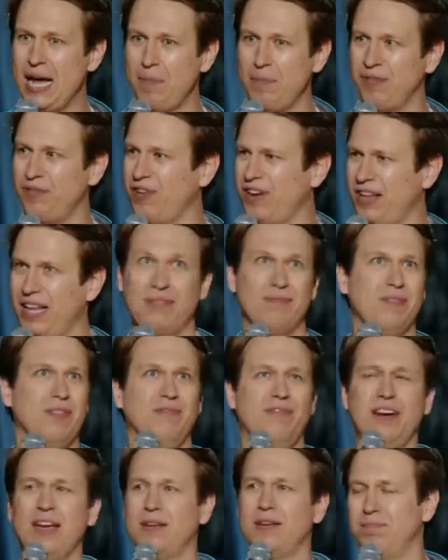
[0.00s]
in front of like the
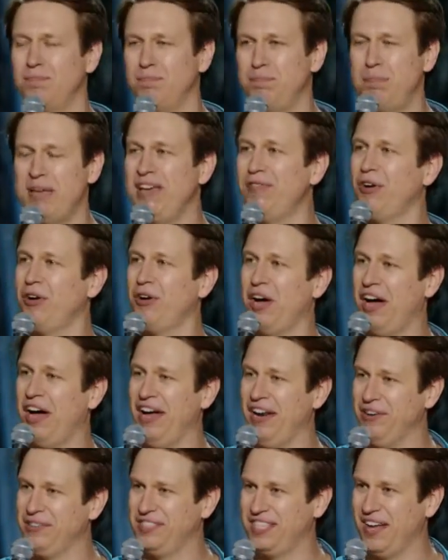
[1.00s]
fucking Beaver Hut
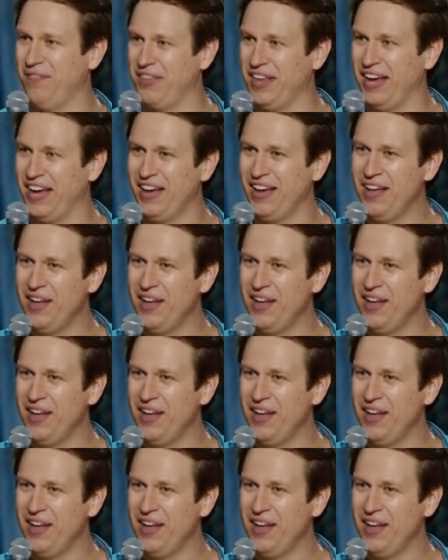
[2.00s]
or something.